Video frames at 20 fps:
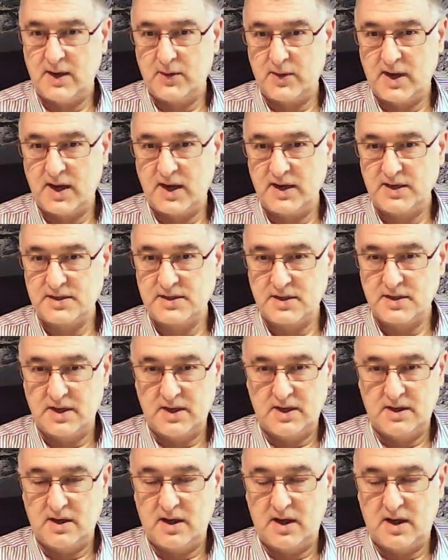
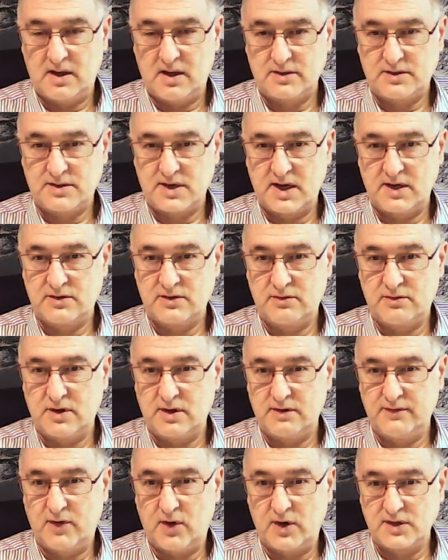Nowadays I tend
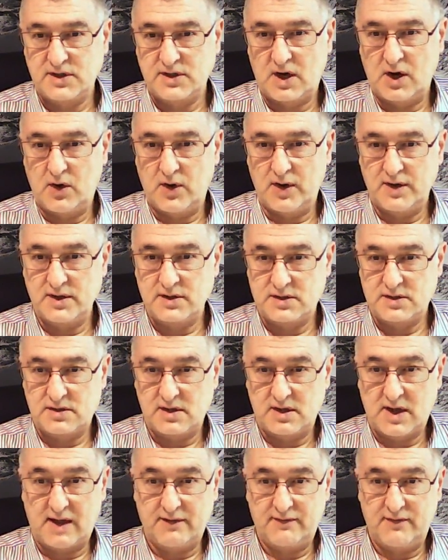to advise
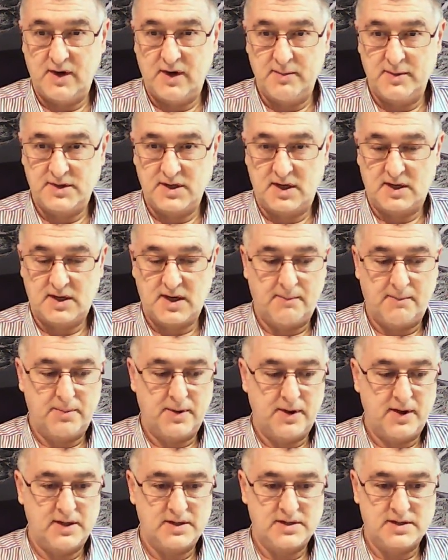clients to have limited
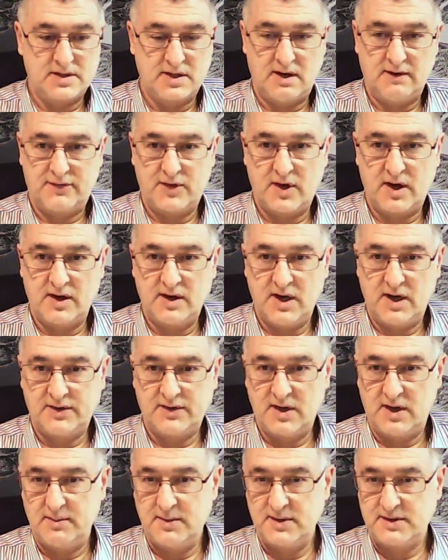companies if they
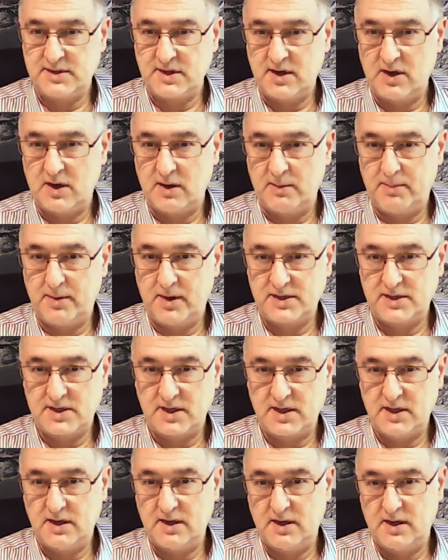need the limited
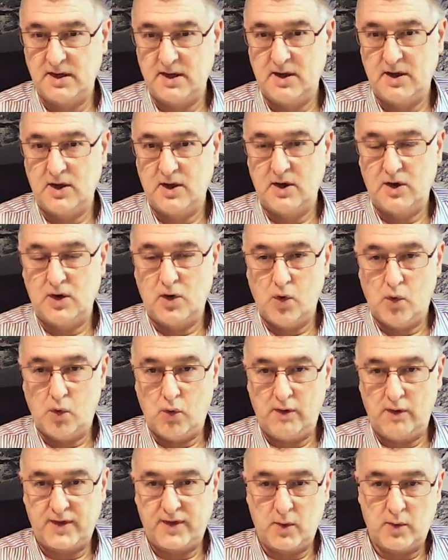liability,
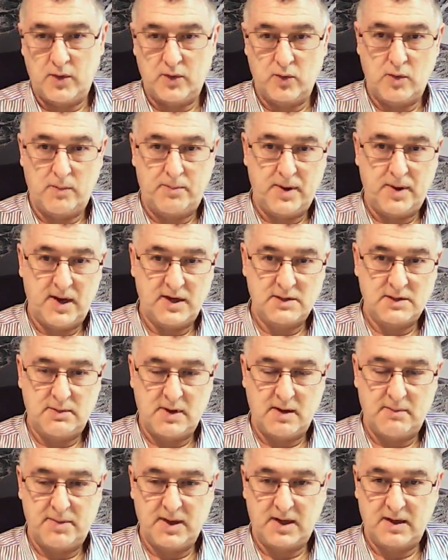or if they want to appear
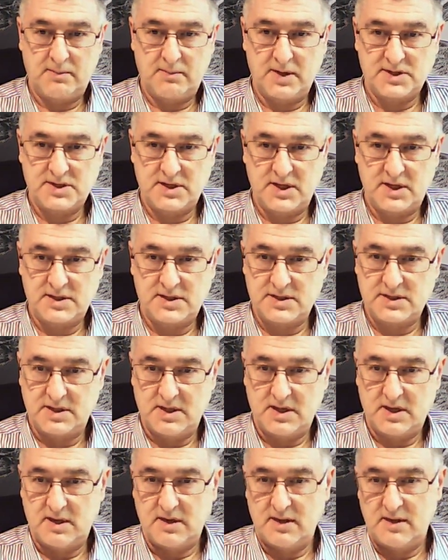to be a bigger
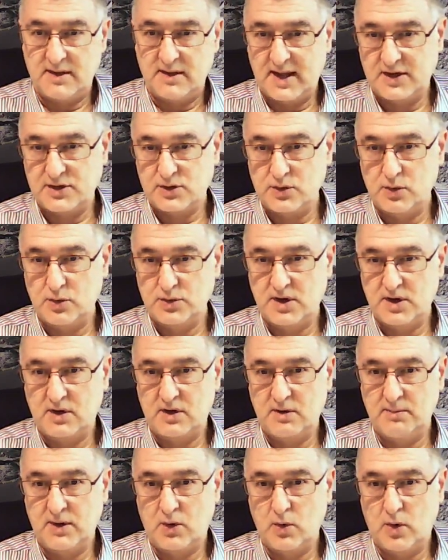business. That
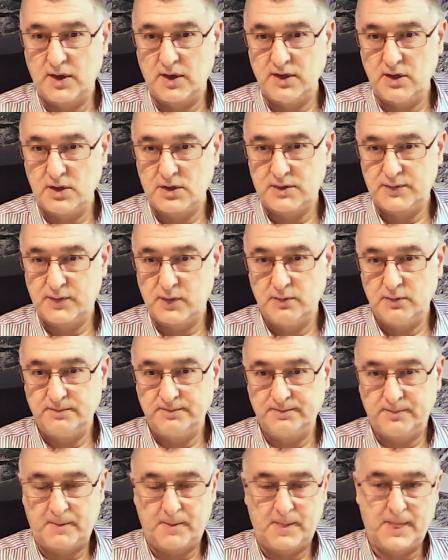also can be quite
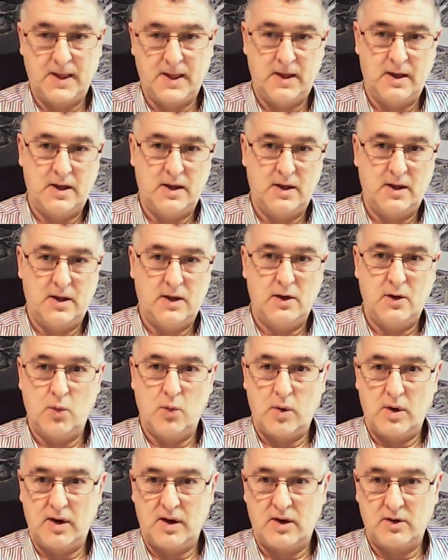useful.
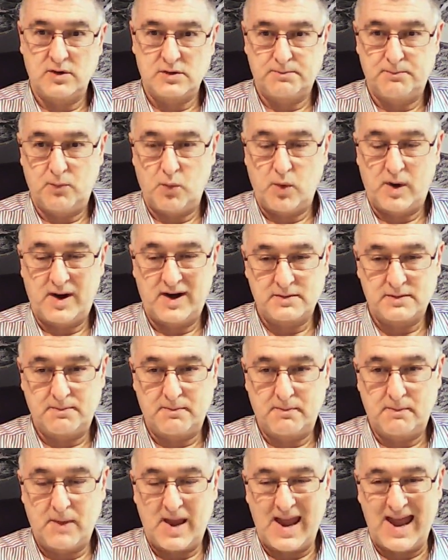Whereas
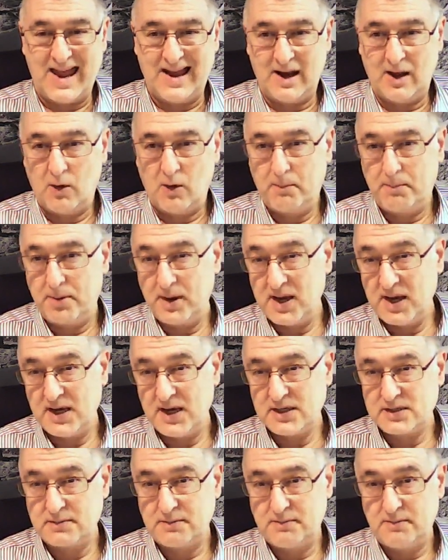
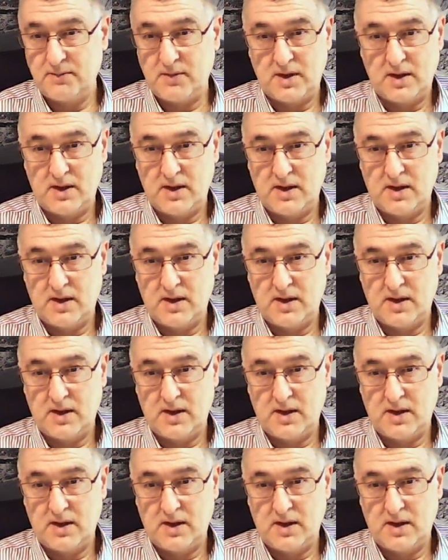LLPs,